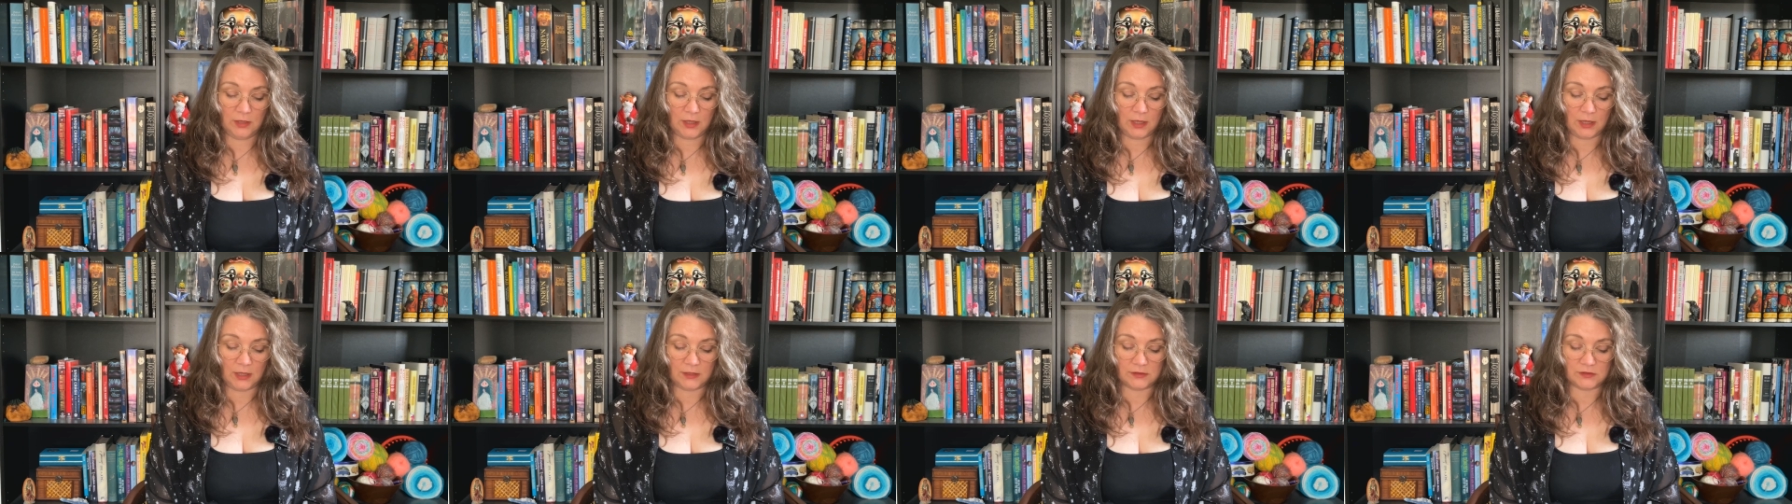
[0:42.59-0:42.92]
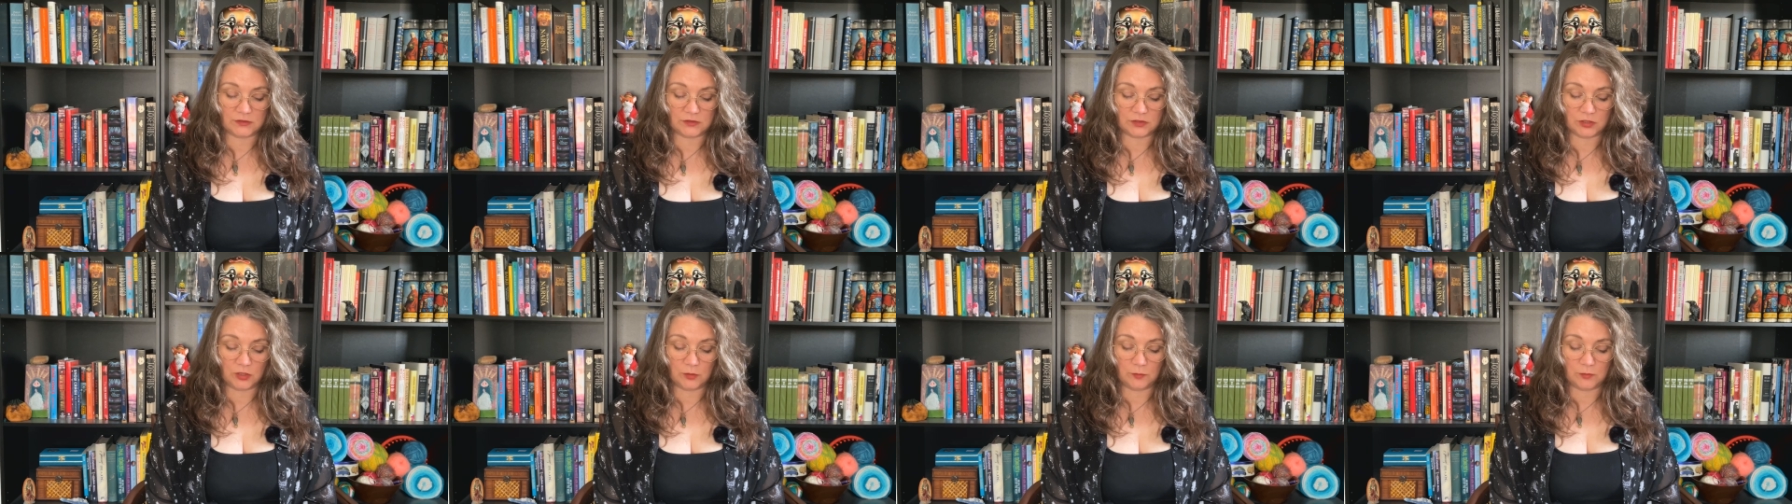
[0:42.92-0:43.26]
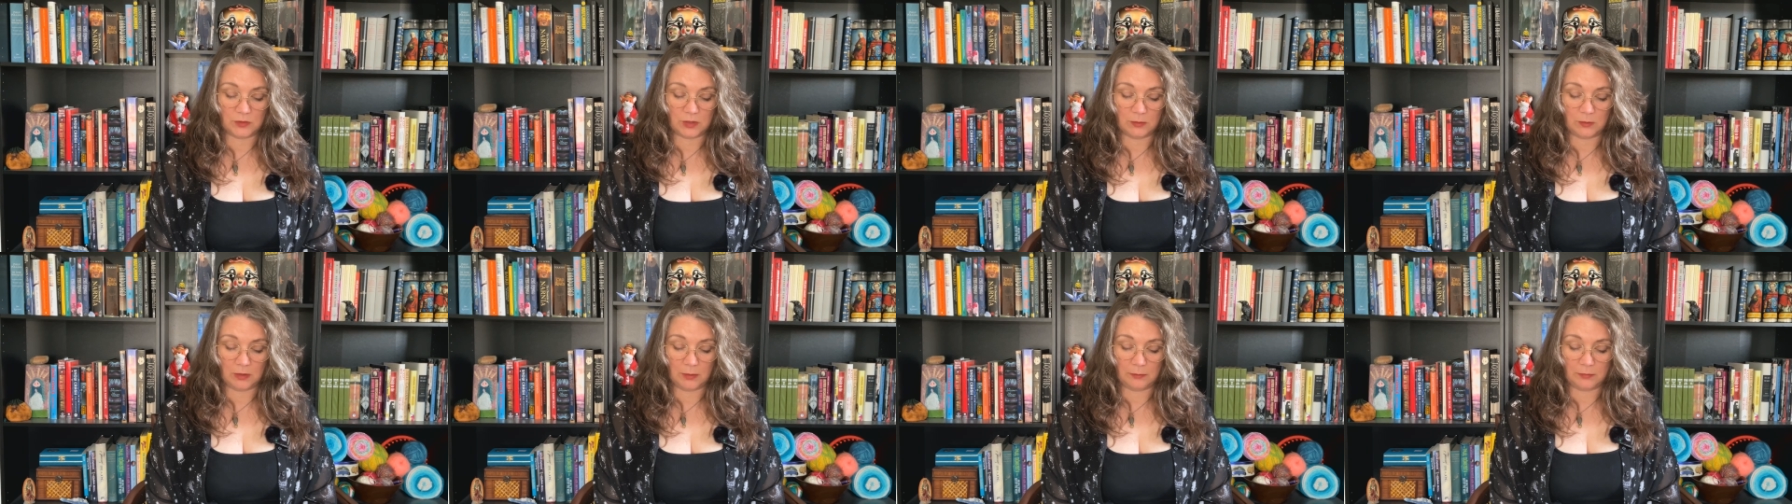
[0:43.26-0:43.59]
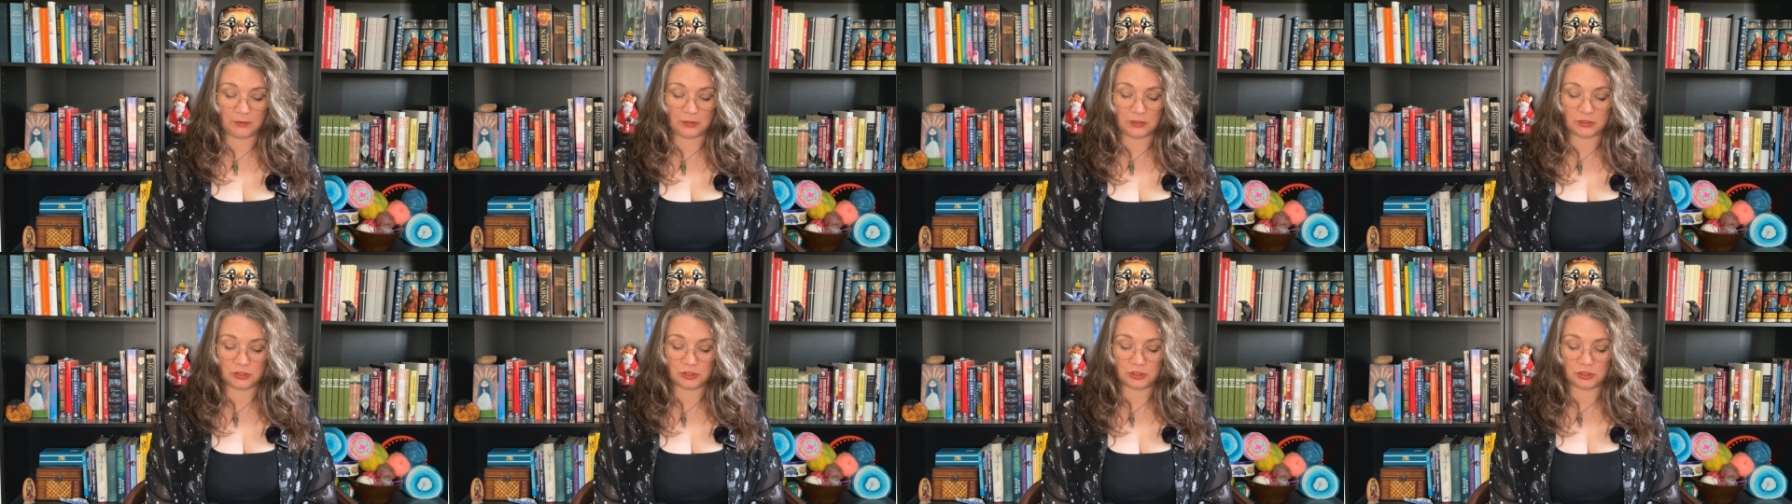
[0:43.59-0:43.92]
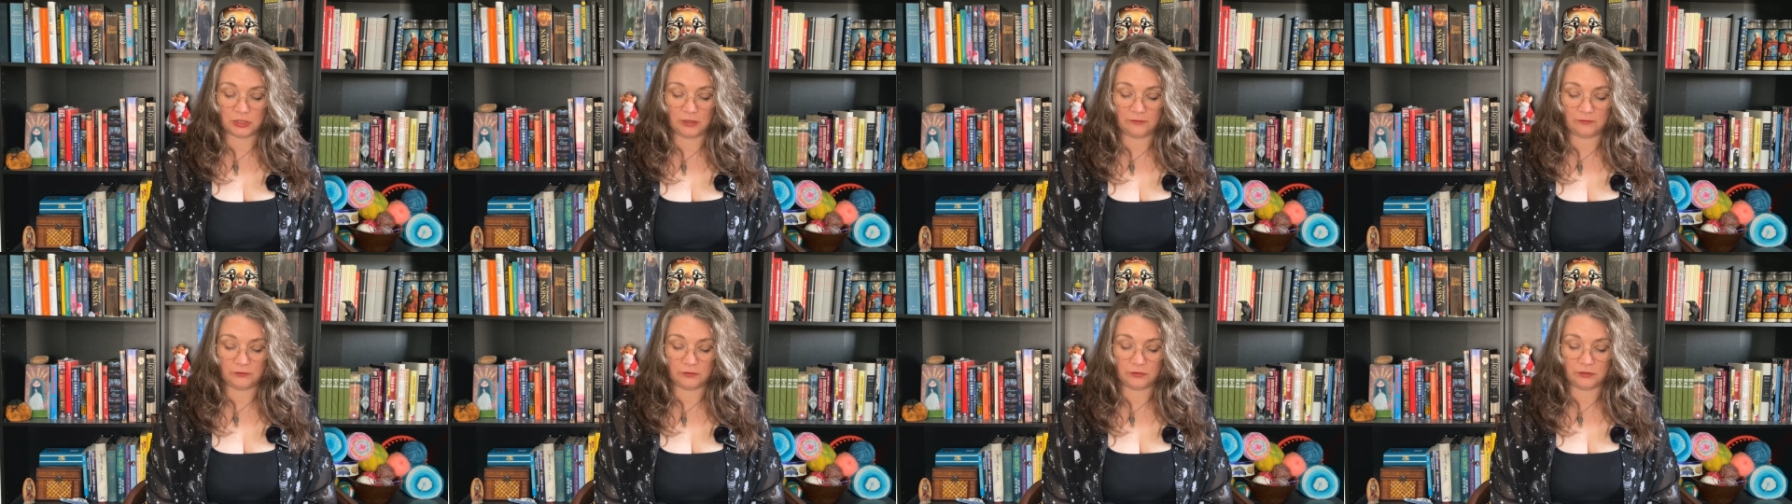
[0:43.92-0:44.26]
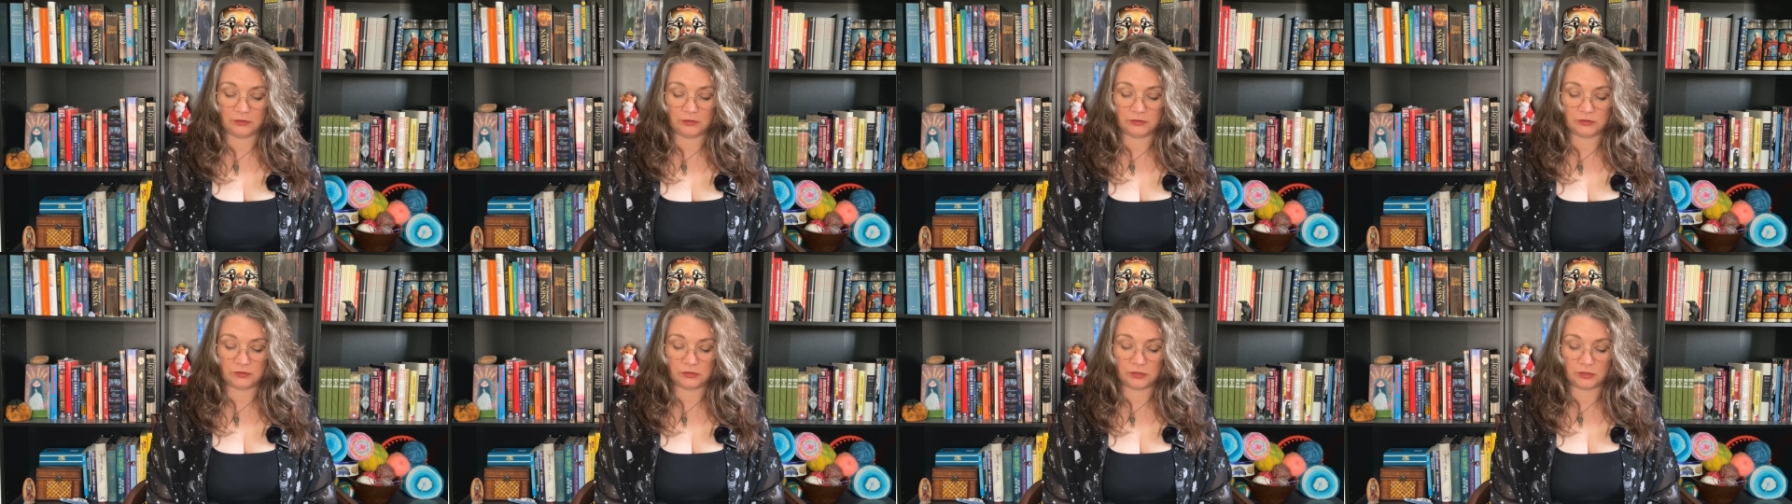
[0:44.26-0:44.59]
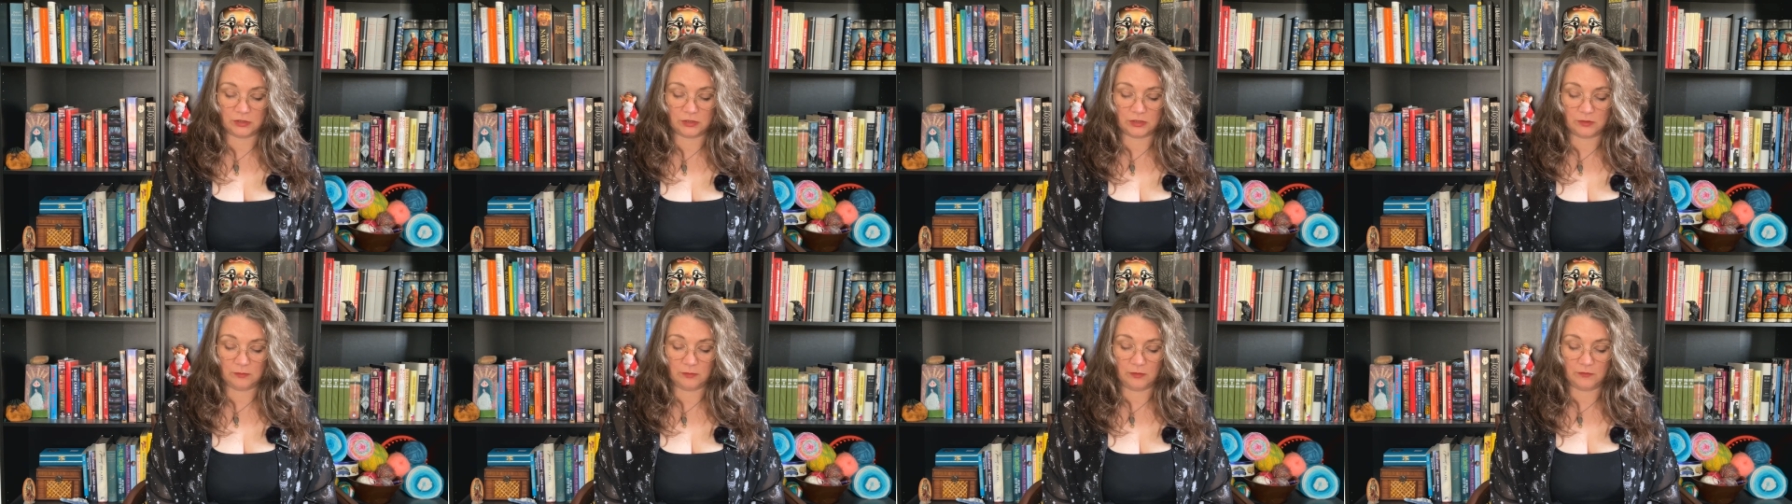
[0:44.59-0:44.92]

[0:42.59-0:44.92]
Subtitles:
I scooped them up in a shovel and took them